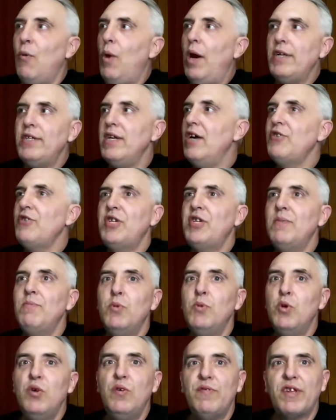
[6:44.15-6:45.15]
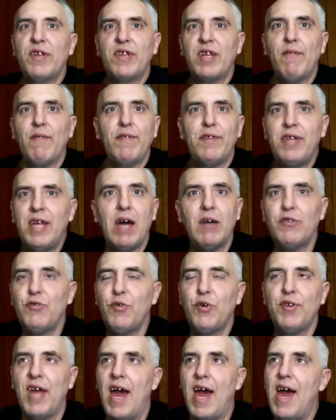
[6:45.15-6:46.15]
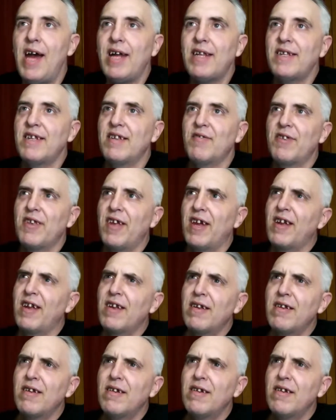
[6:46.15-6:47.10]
watching how she moved and stuff, see how she was acting, it was like,